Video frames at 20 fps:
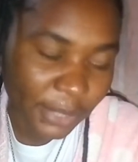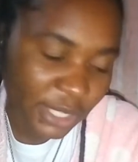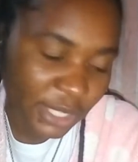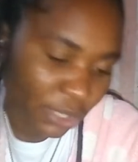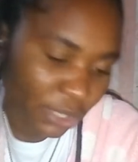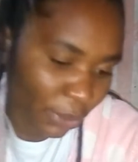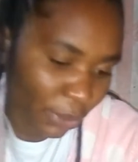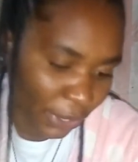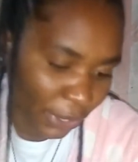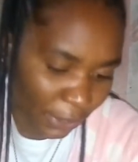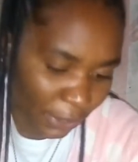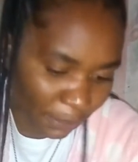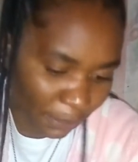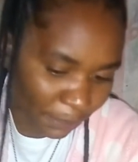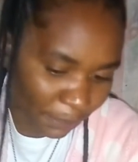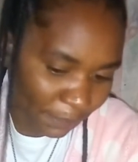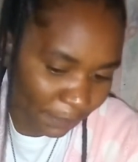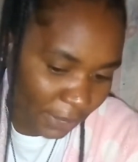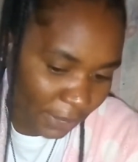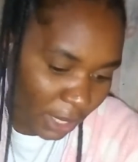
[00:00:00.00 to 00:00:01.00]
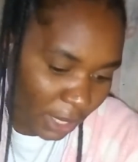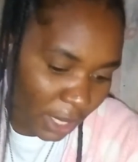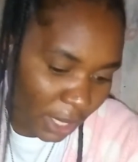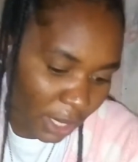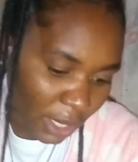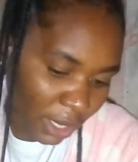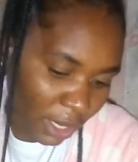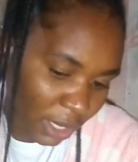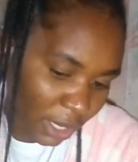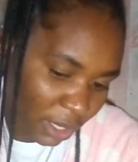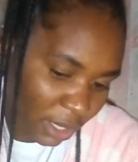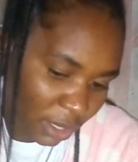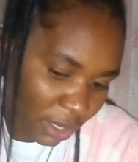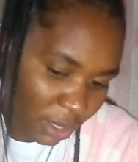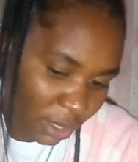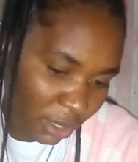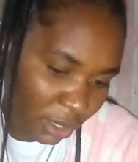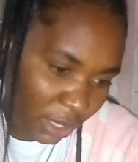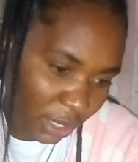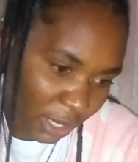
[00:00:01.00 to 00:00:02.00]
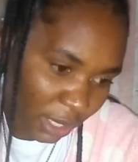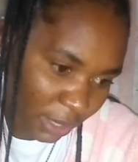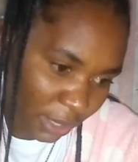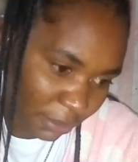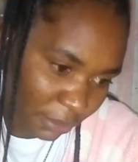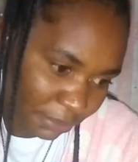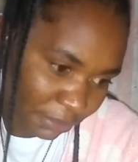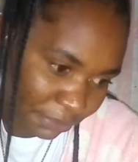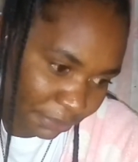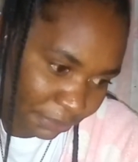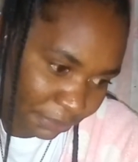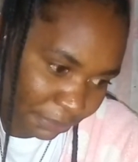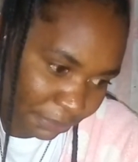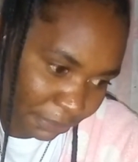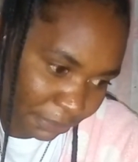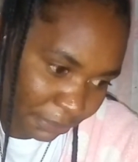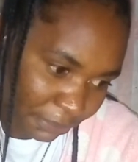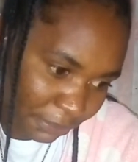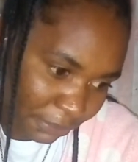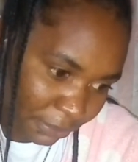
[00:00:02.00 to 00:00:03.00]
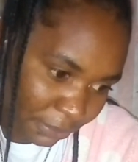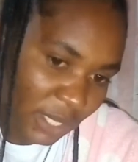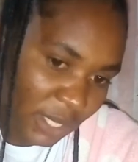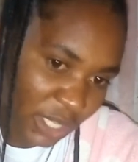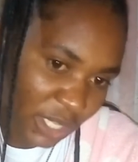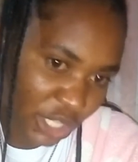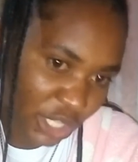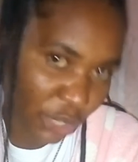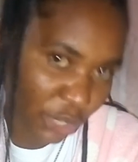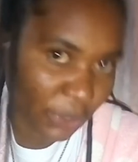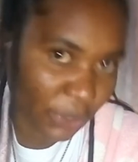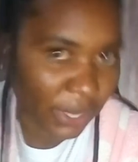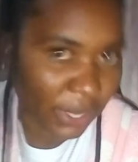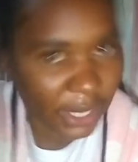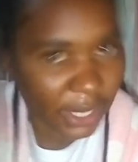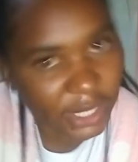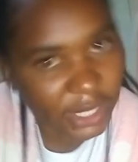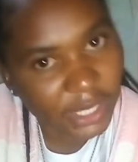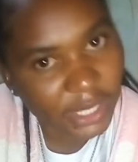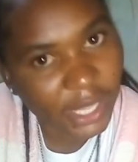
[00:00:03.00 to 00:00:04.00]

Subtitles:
So yeah, like okay, so guys,